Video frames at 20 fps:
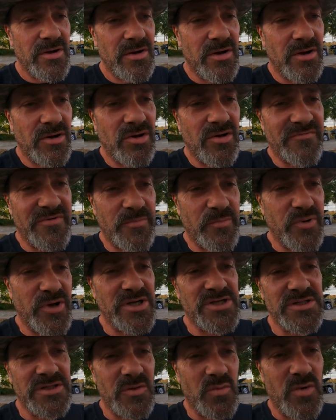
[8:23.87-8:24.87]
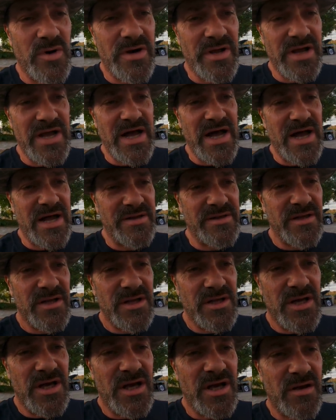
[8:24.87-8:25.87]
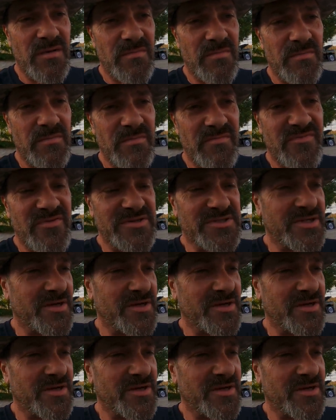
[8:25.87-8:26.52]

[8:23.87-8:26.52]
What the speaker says: Or if you're preaching the word of God, for